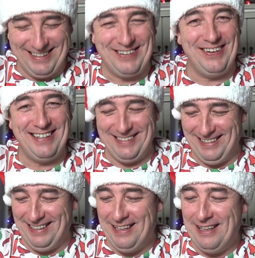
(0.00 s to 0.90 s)
Great, isn't
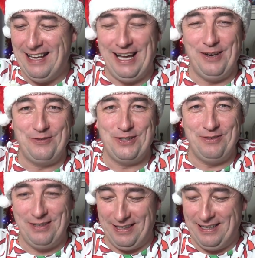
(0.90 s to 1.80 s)
it? I love
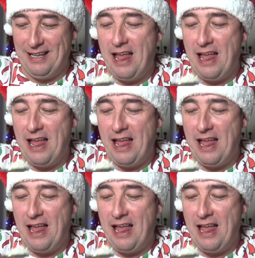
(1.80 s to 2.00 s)
stuff like that.